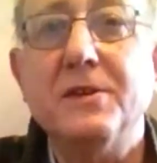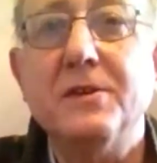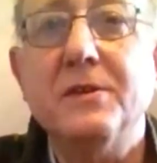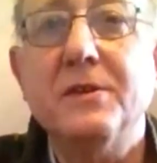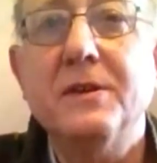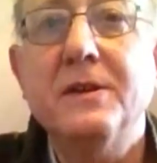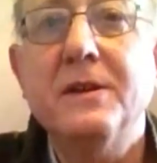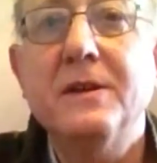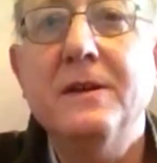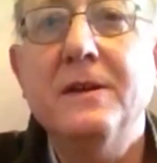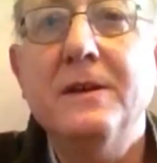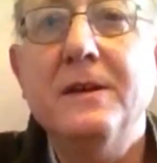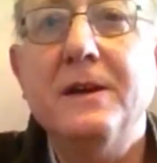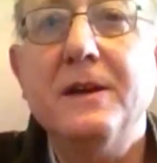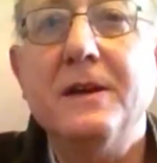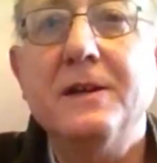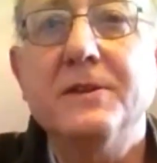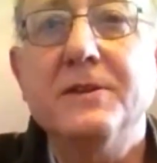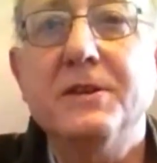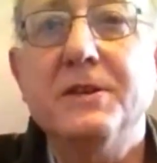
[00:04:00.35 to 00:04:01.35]
So
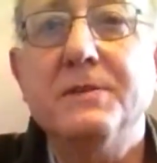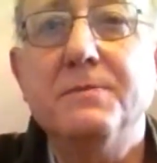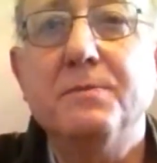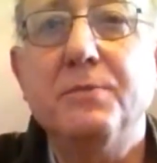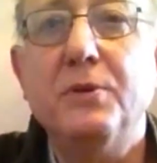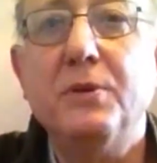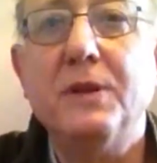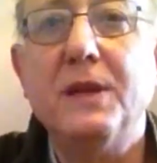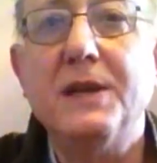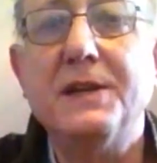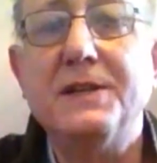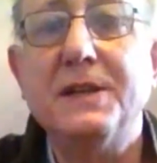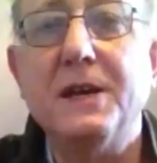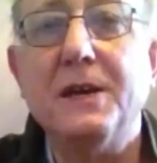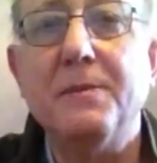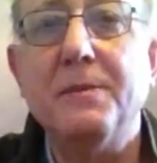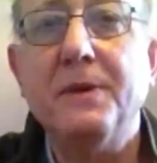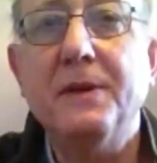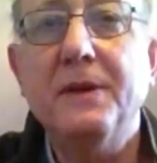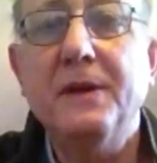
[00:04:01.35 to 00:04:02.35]
I can just pull that
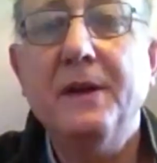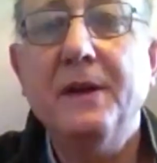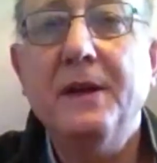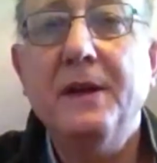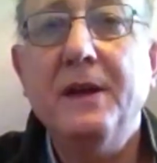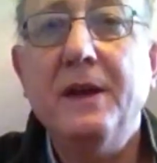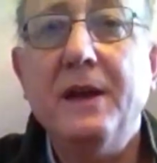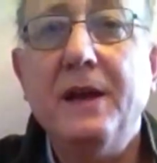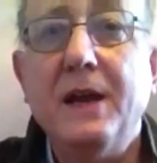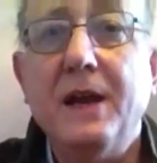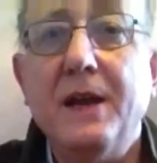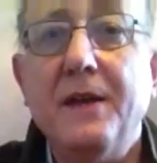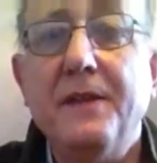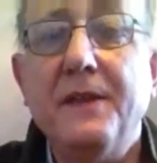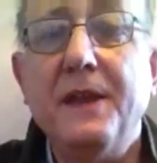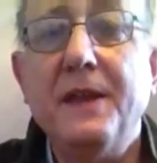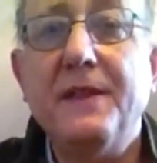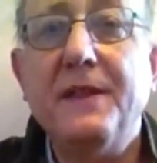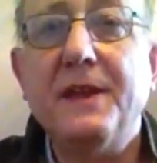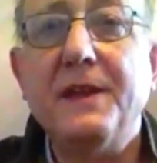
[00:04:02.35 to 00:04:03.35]
up,
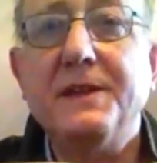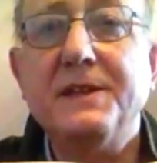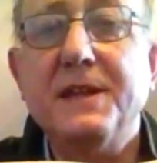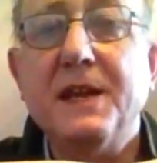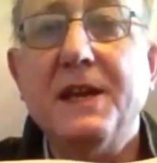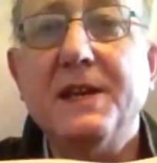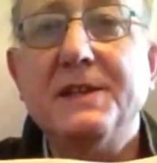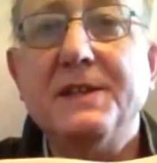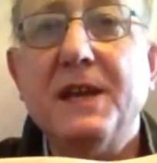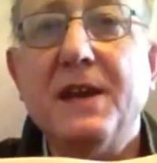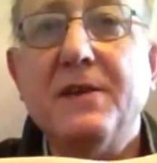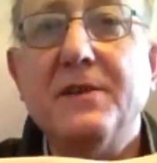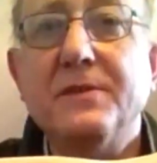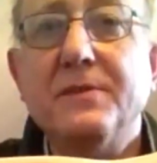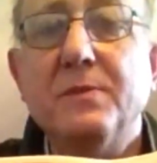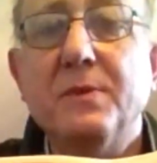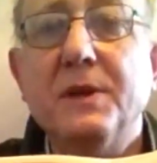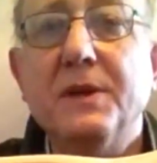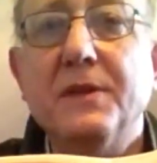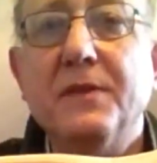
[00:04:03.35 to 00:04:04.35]
and then that takes
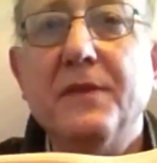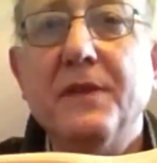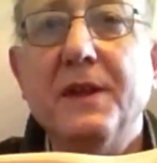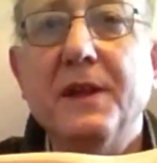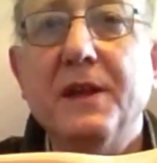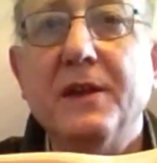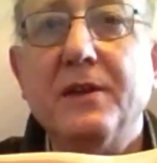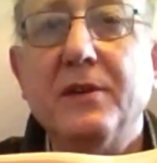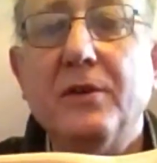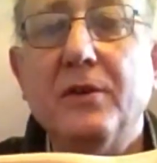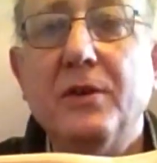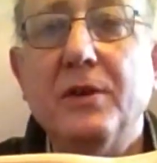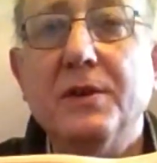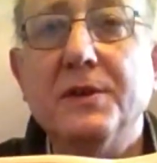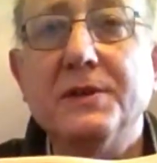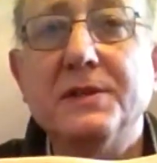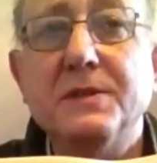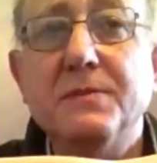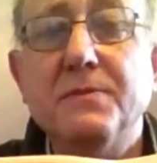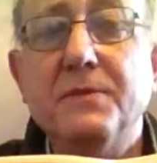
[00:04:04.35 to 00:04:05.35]
out one of the
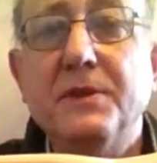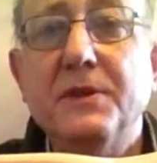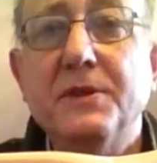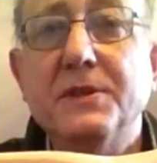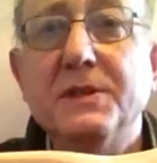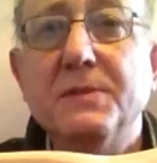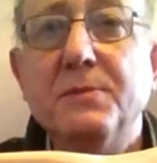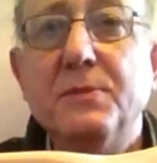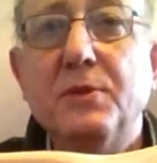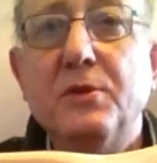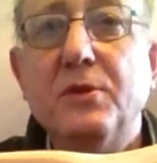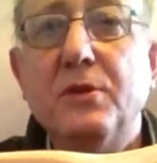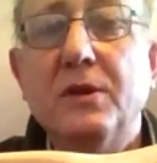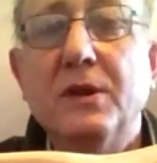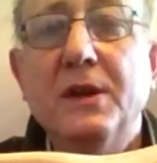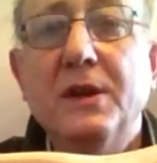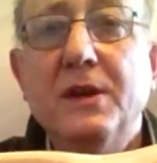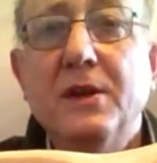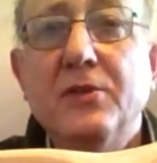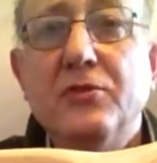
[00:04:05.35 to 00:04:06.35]
coils to produce a
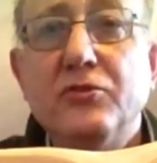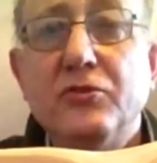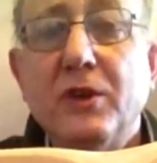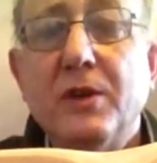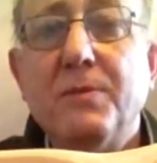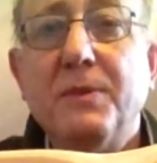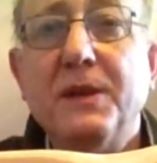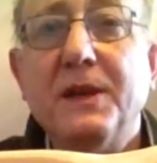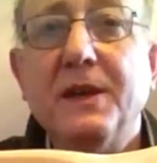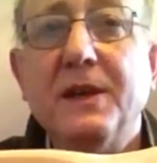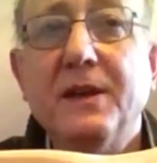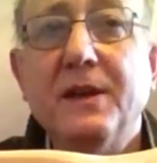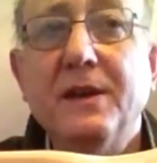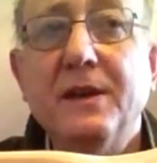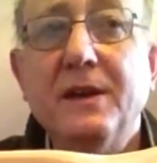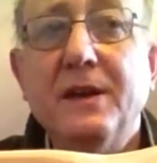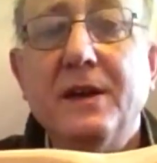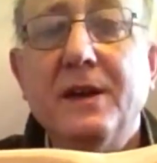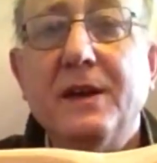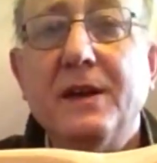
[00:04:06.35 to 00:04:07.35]
more trebly
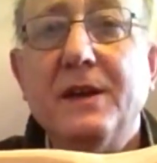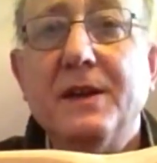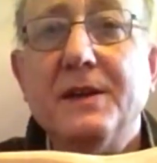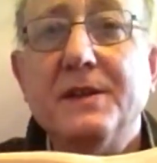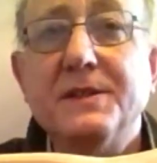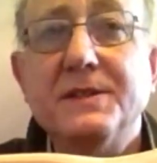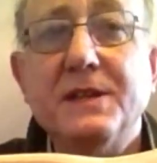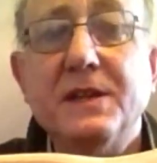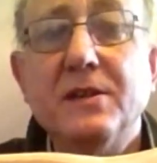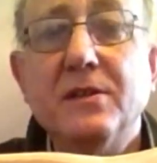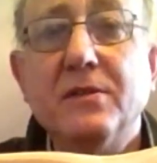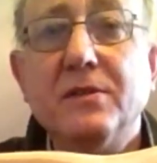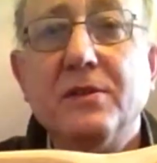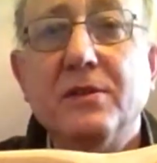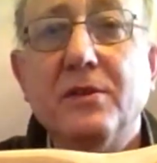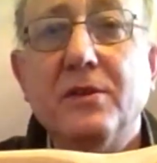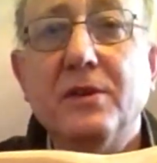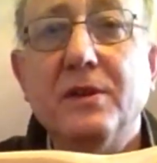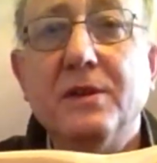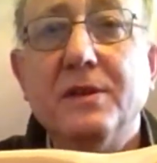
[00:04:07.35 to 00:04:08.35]
single
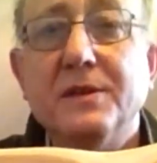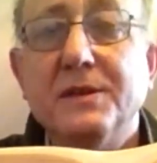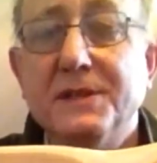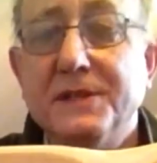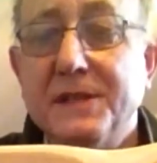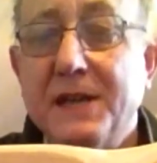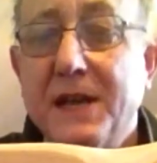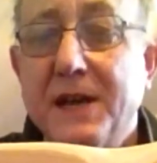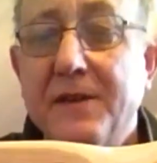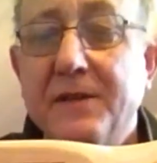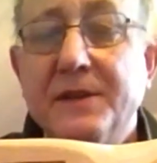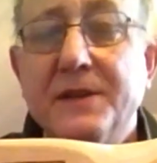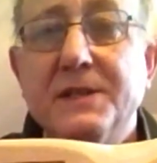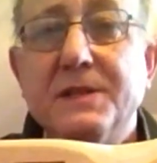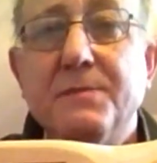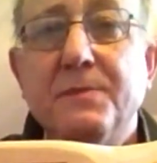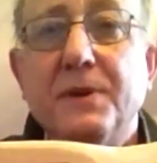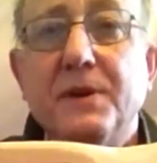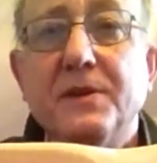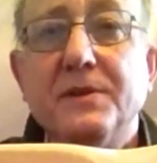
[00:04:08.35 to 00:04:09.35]
coil sound,
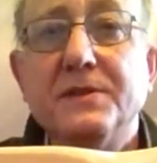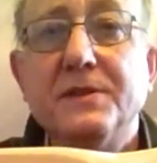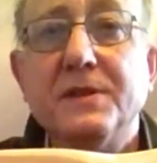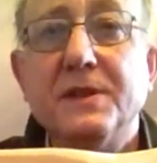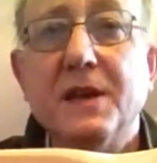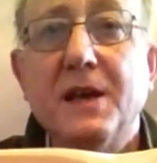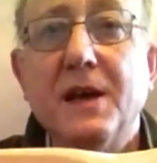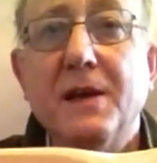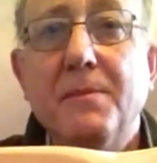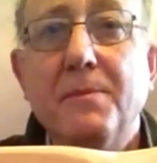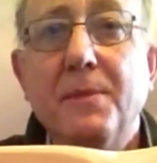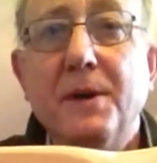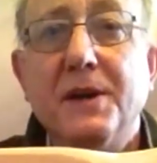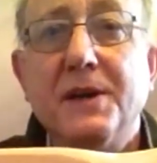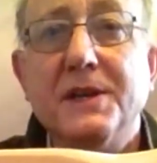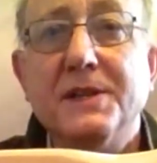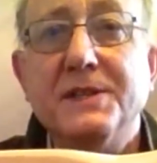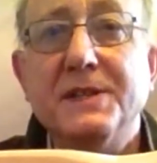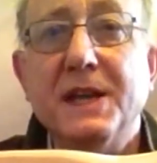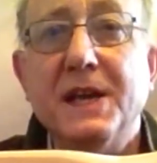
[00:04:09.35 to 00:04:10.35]
as opposed to the
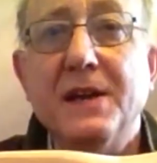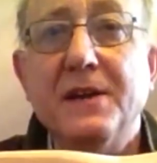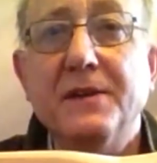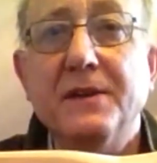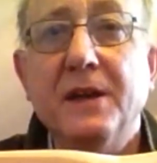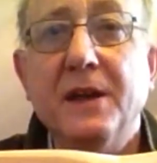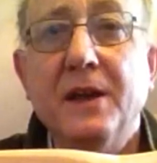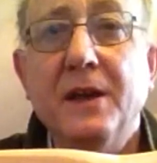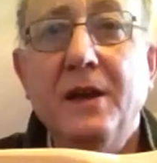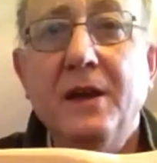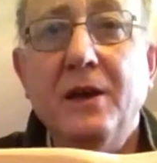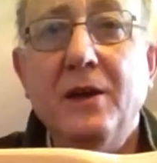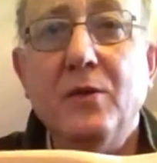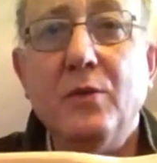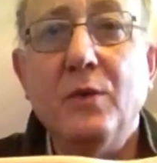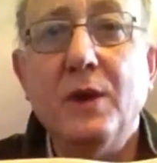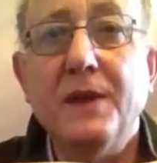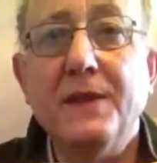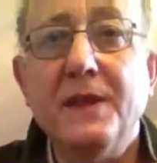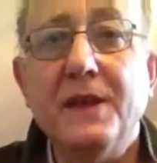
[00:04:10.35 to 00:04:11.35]
humbucker sound
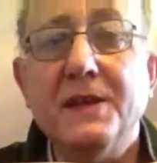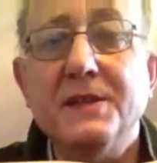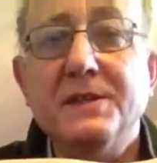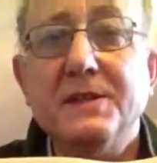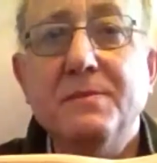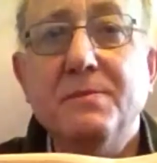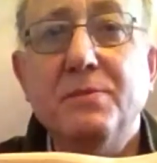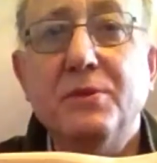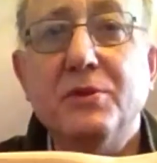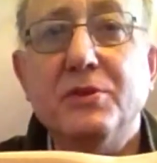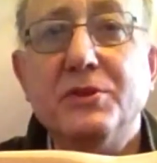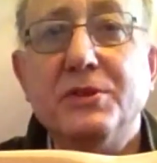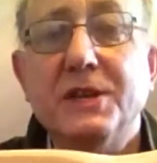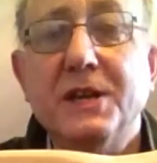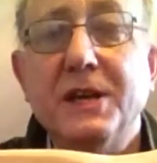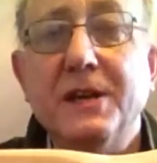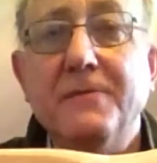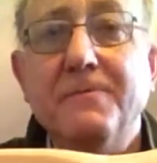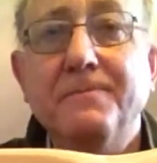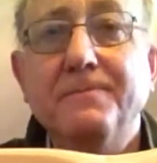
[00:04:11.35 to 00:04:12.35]
when that's
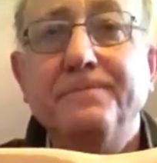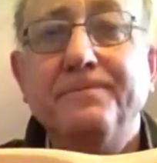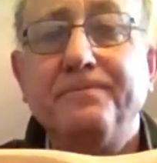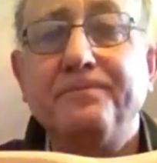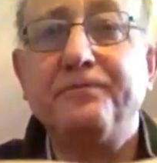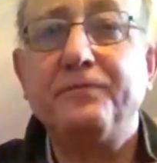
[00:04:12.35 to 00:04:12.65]
pushed in.